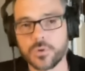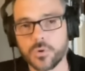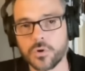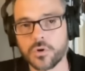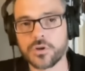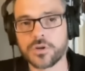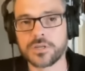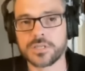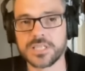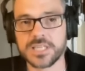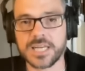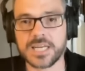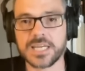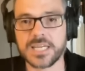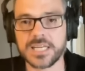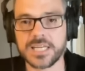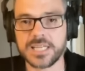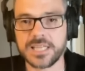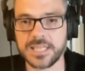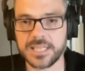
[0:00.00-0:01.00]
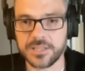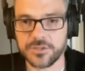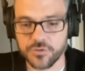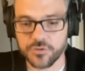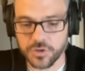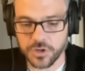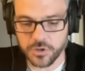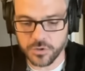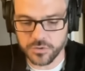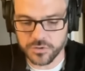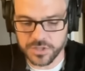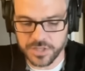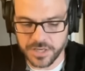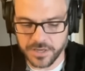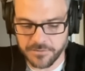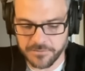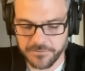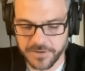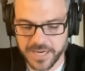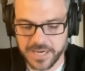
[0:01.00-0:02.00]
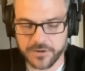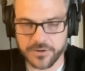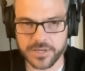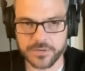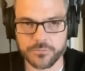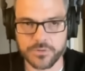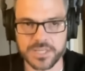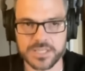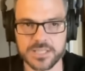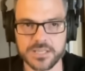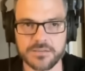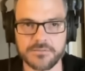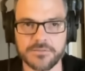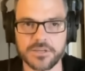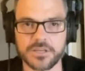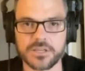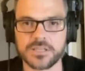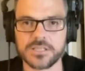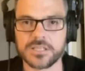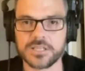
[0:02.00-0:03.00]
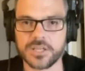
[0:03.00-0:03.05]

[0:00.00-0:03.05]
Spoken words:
or sending in these drones. They're very risk averse, they're